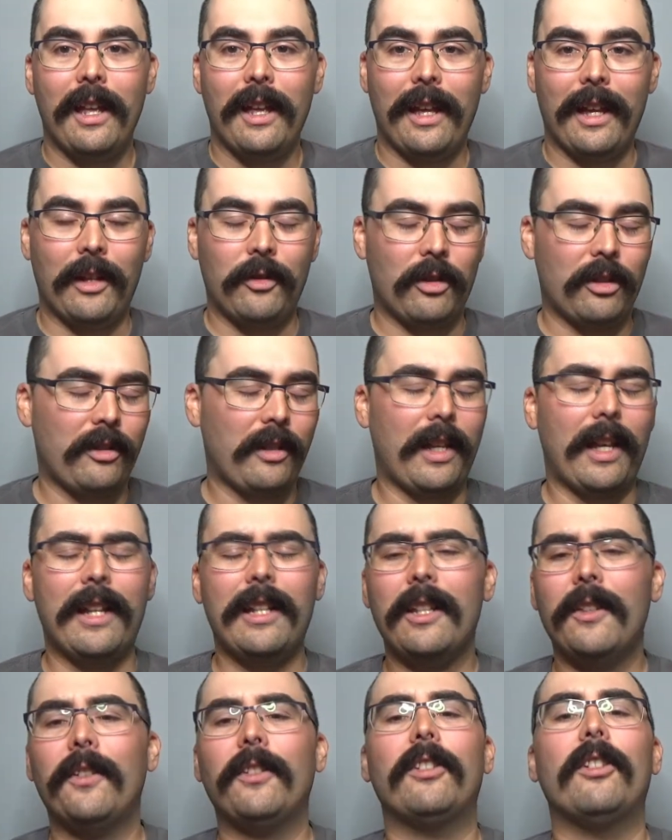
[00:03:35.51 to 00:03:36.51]
and just
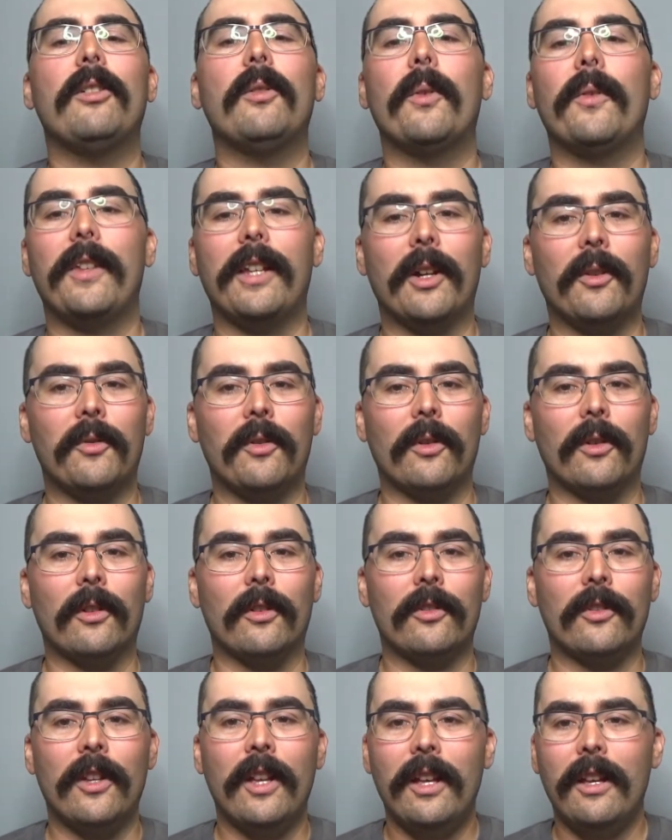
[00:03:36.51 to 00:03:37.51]
anything to do with the
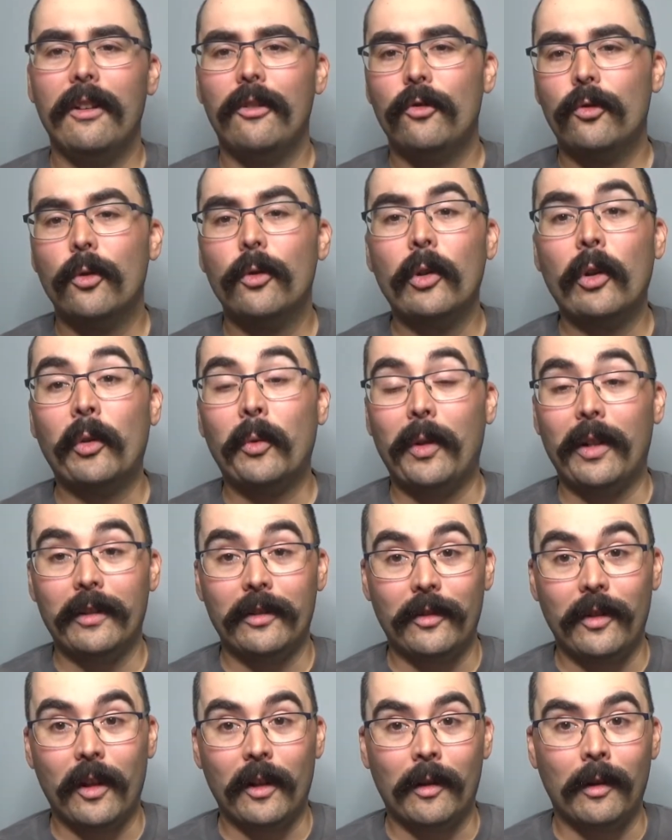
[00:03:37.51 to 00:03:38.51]
outdoors,
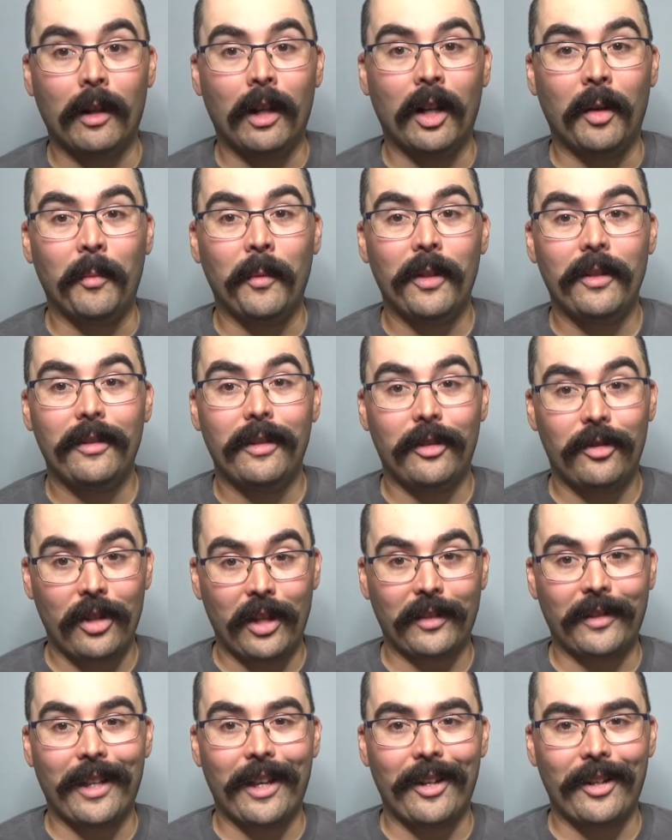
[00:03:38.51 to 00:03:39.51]
truenorthwilds.com to
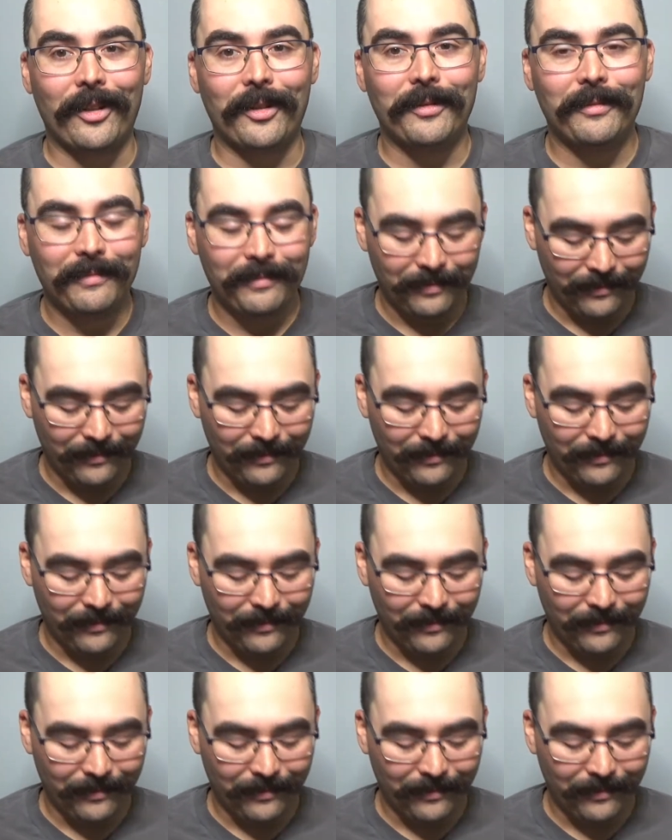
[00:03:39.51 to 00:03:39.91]
check that out.